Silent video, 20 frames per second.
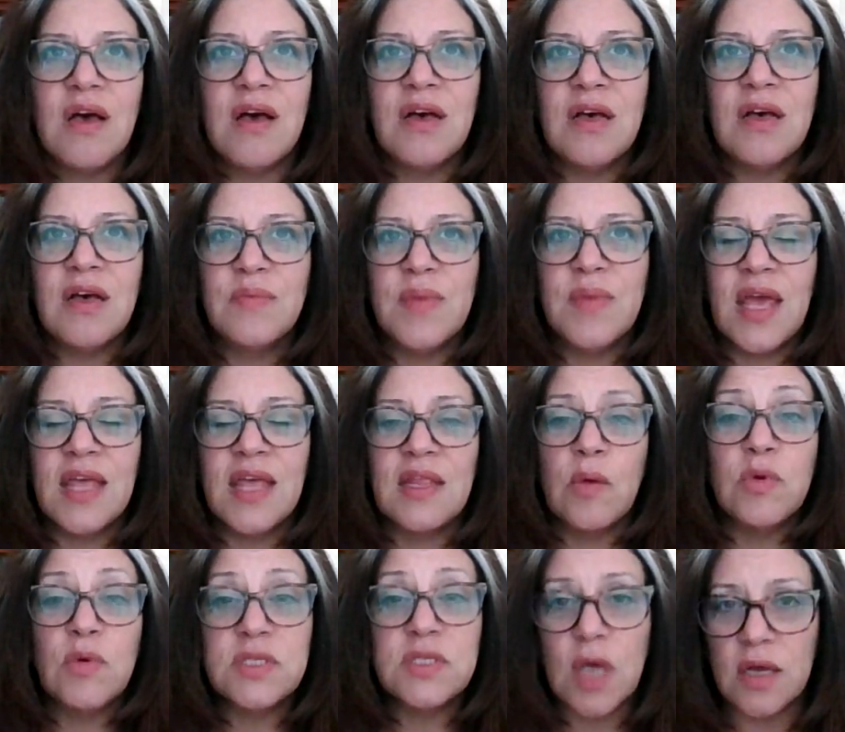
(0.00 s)
And
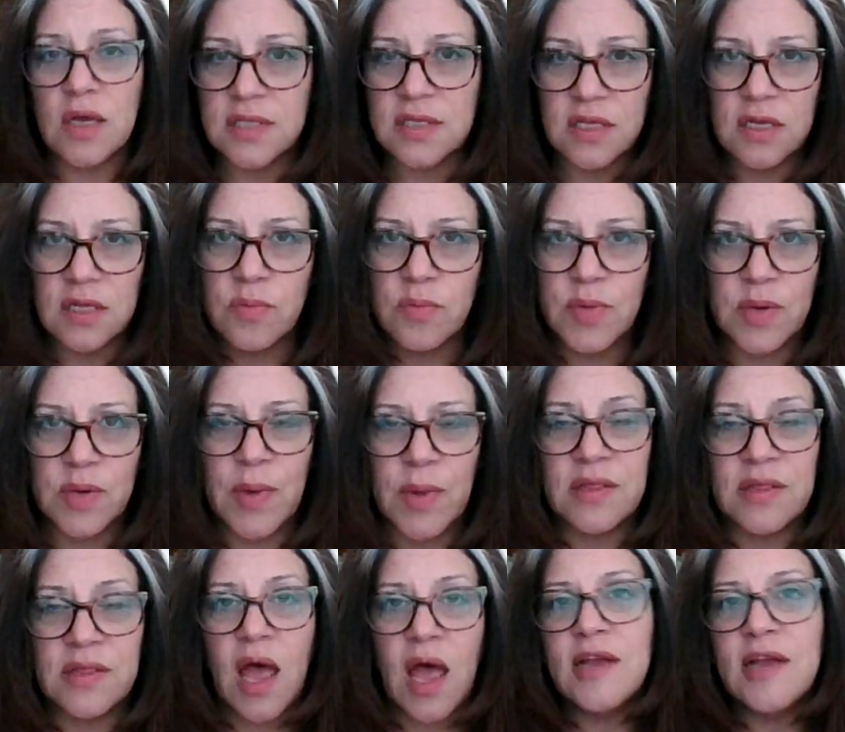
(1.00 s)
then we talked a little bit
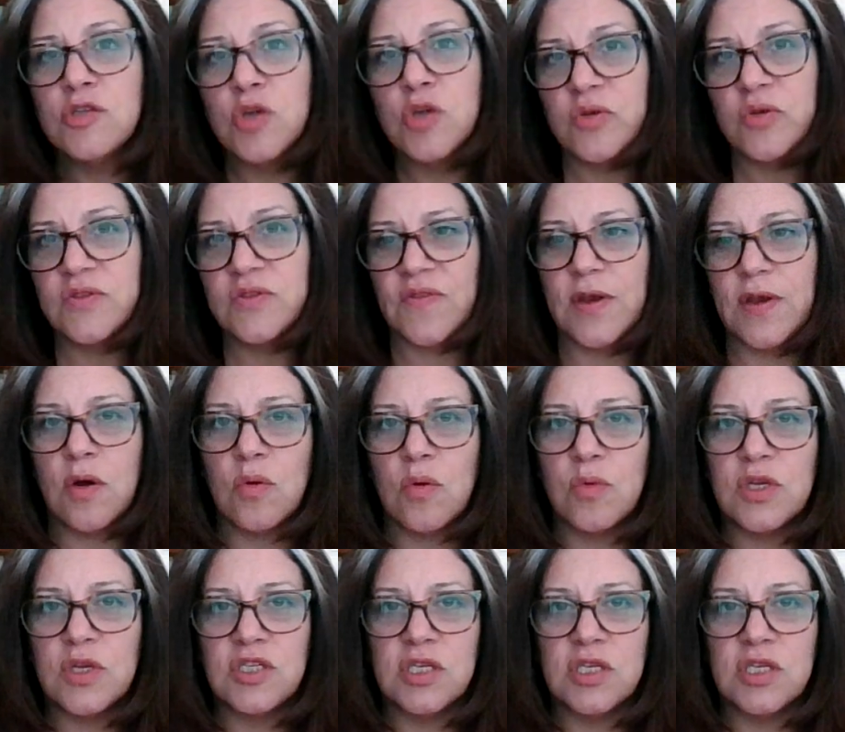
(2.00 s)
about the hydrosphere,
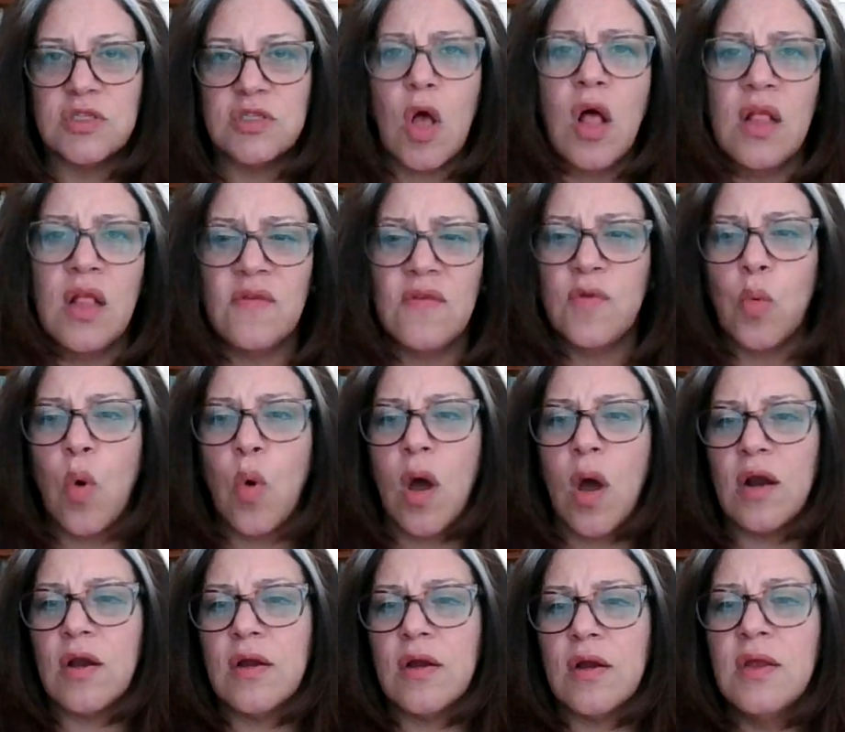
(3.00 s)
which is all of the
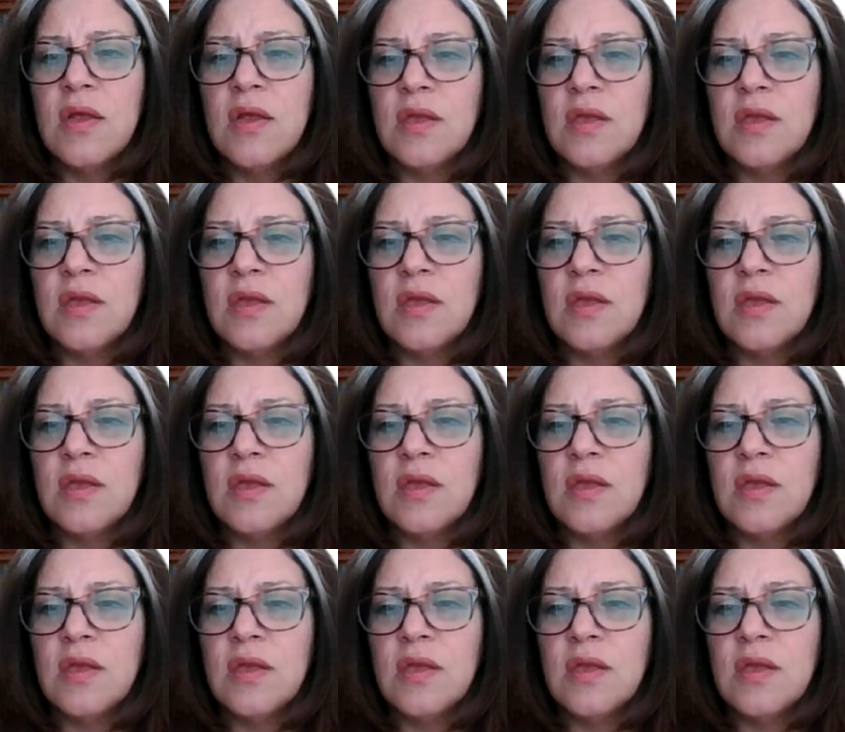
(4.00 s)
water